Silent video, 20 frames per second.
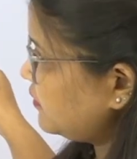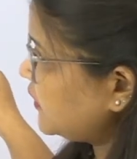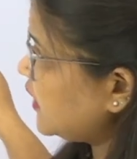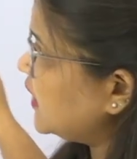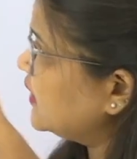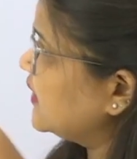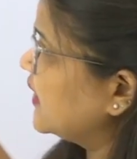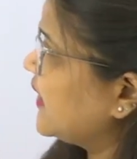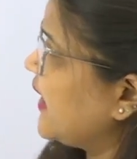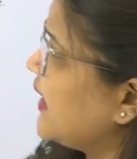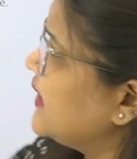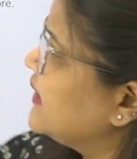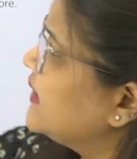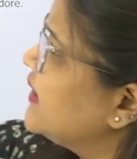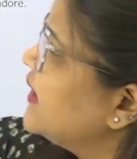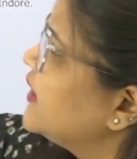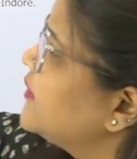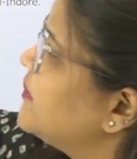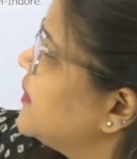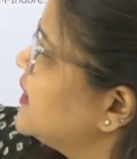The
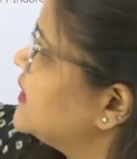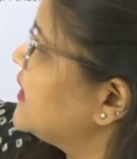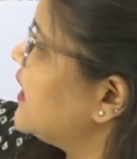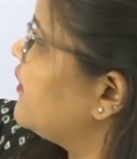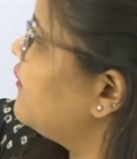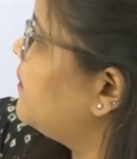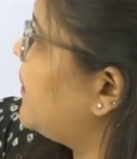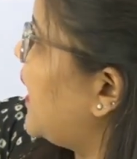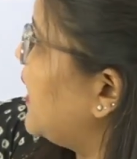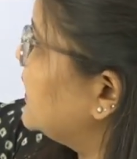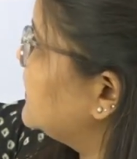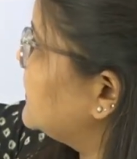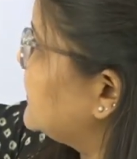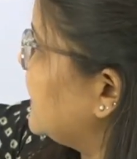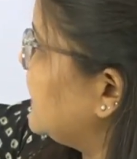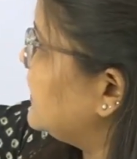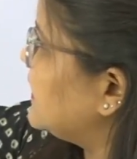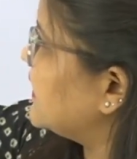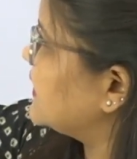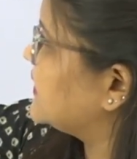candidate must have passed
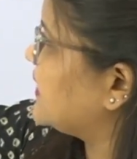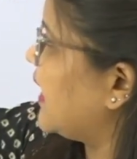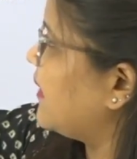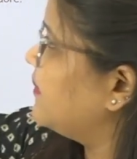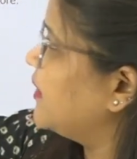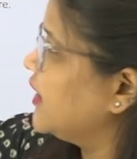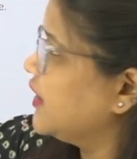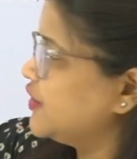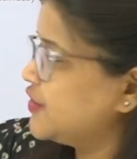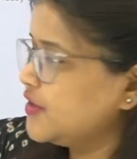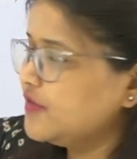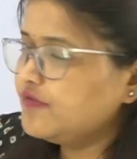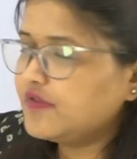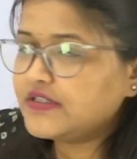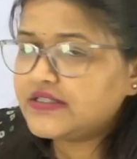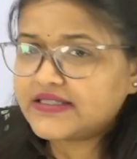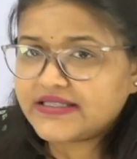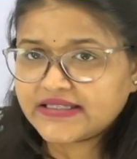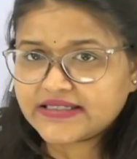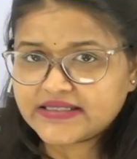10th examination
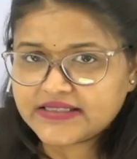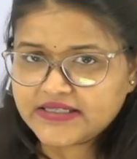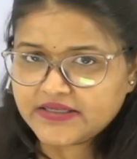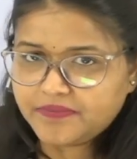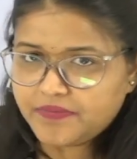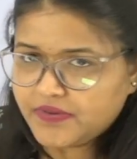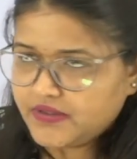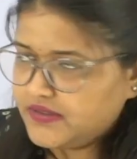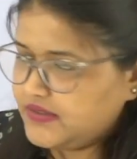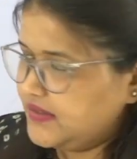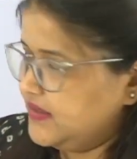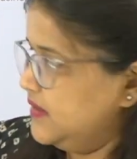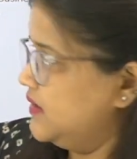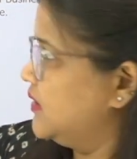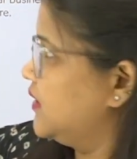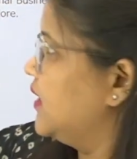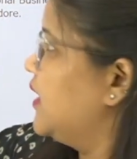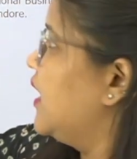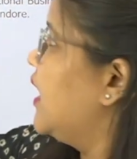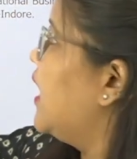with 60%.
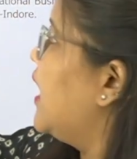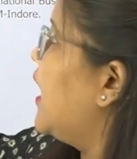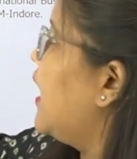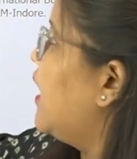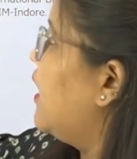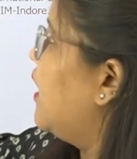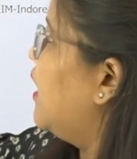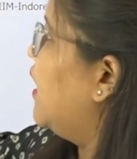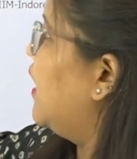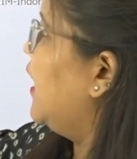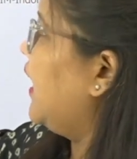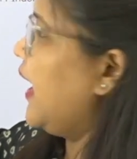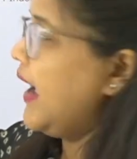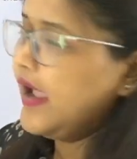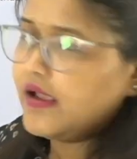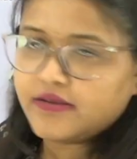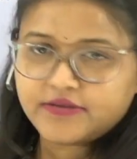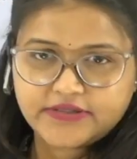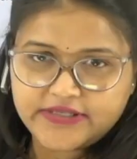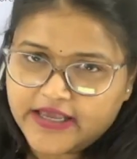
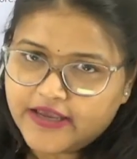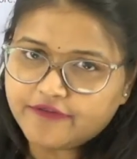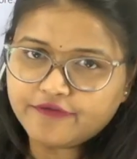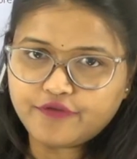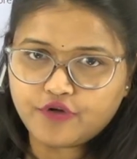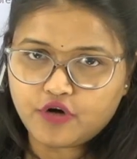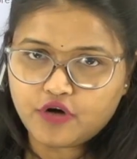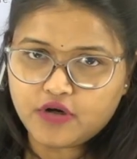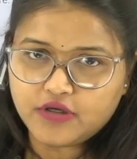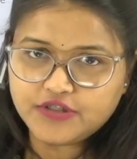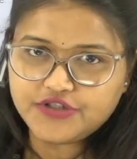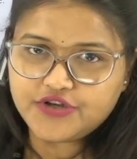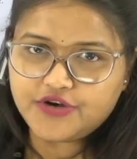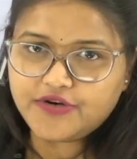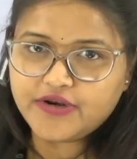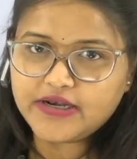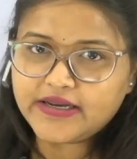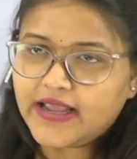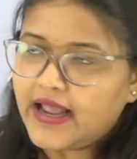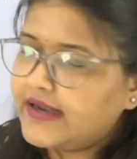Same for
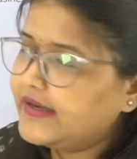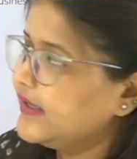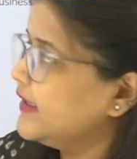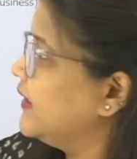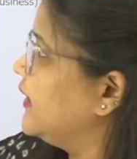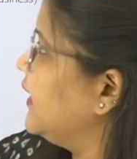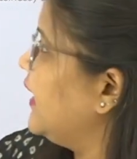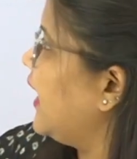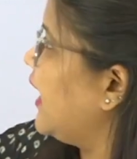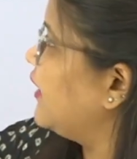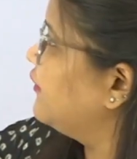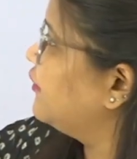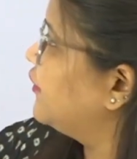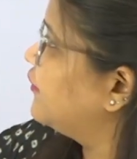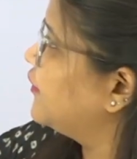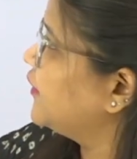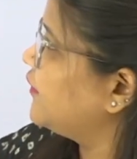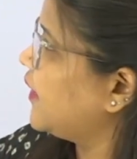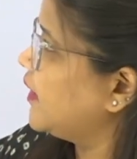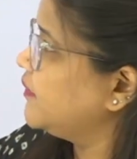general category and
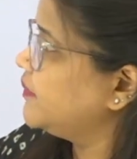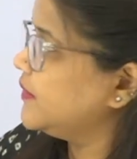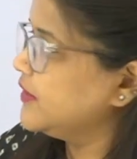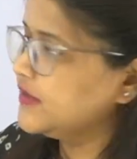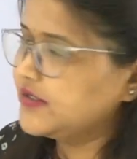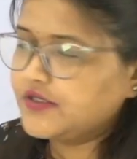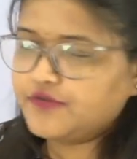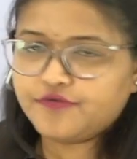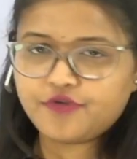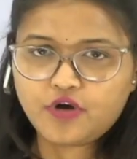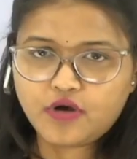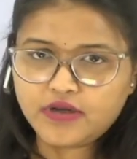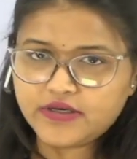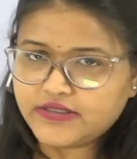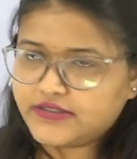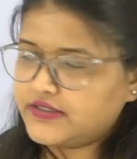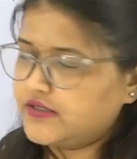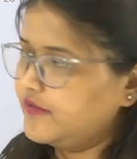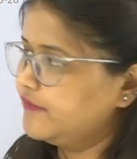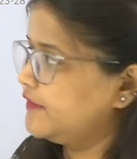55% for
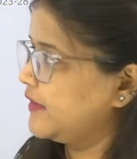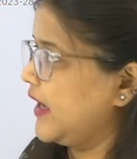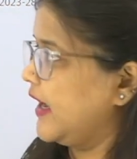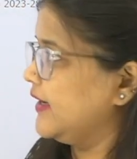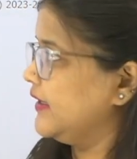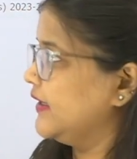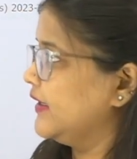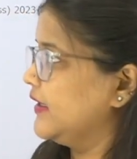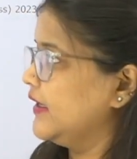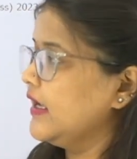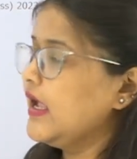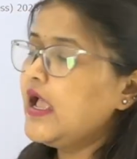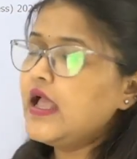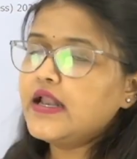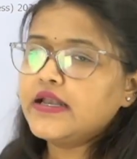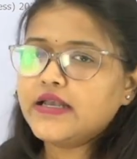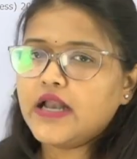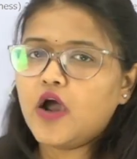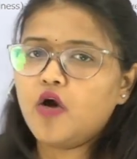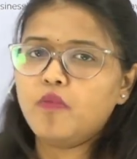reserved category.
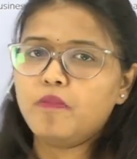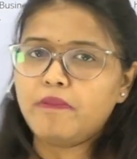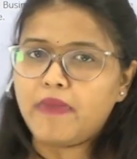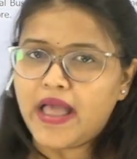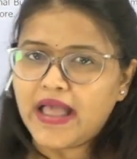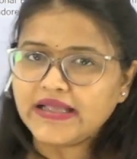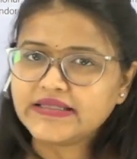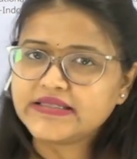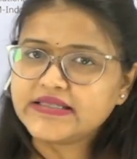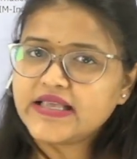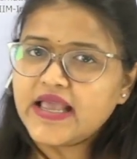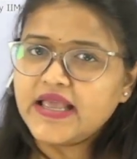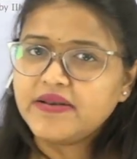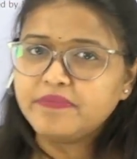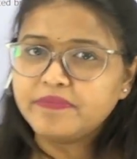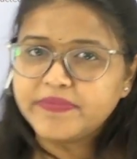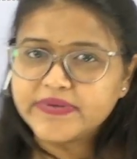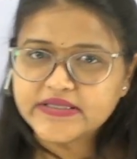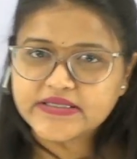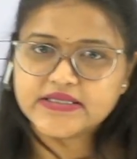Now, maths
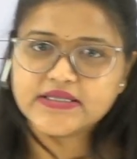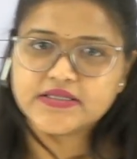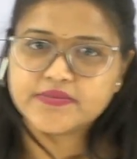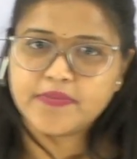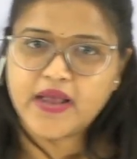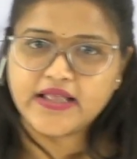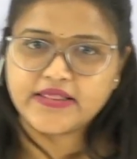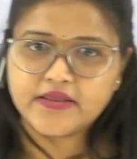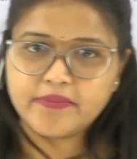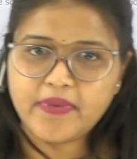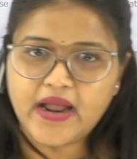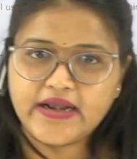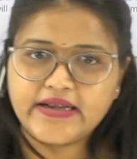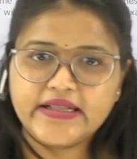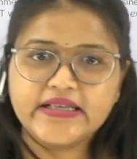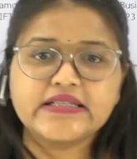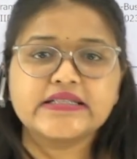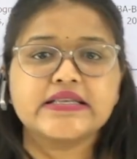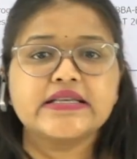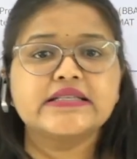and business
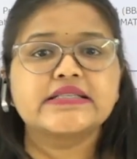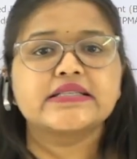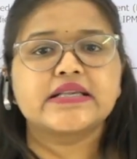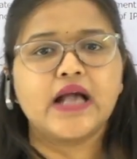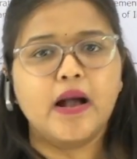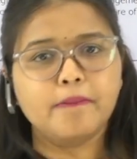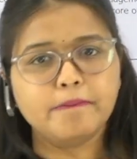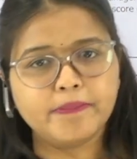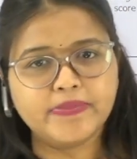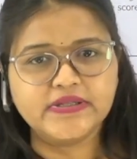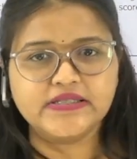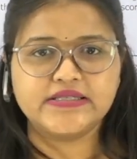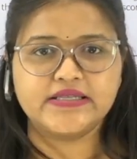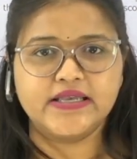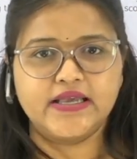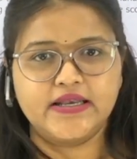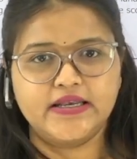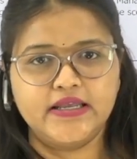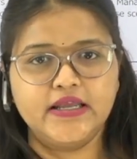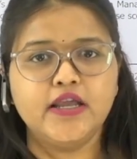mathematics is
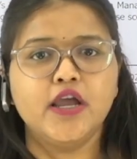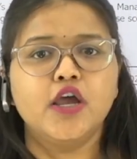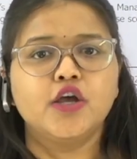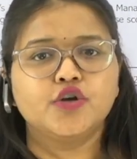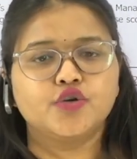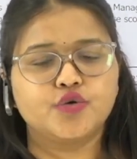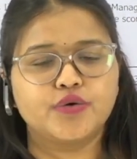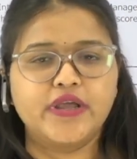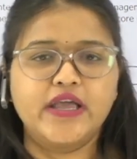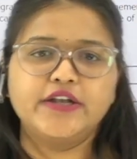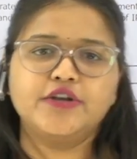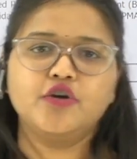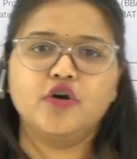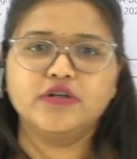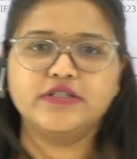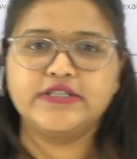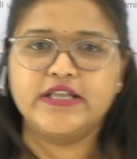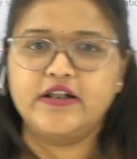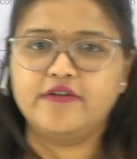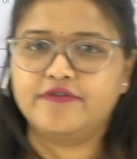compulsory to get
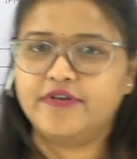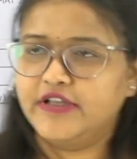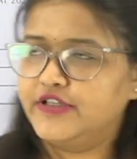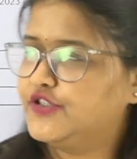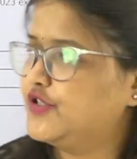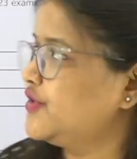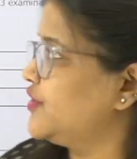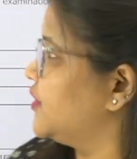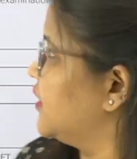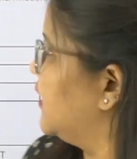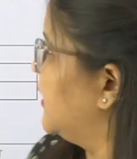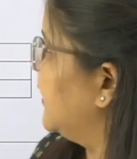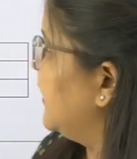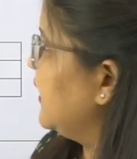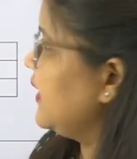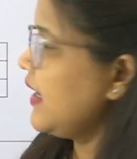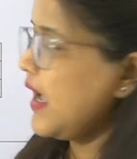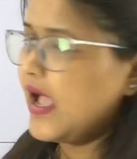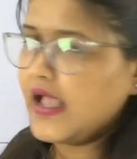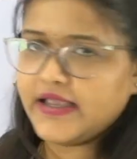yourself registered
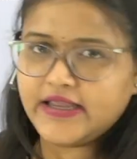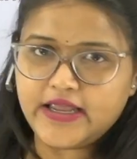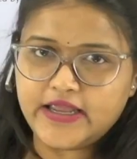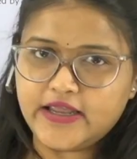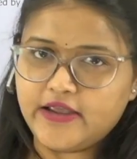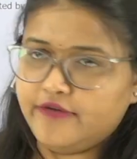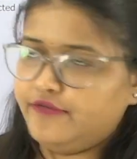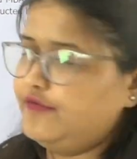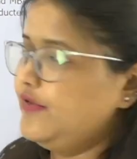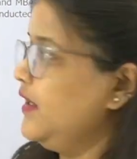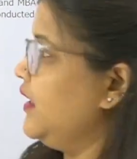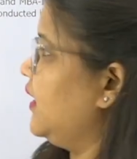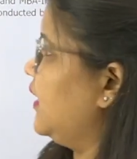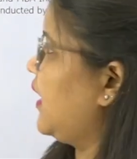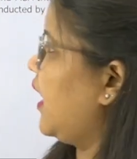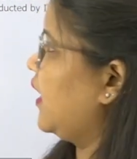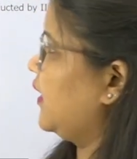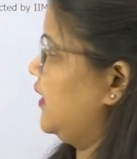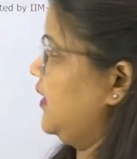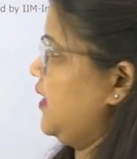in IIFT
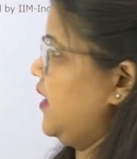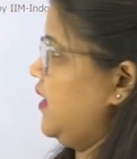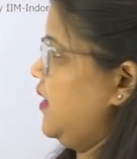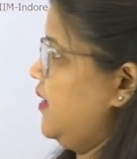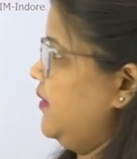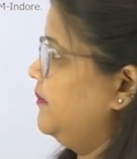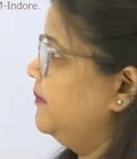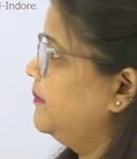Kakinada.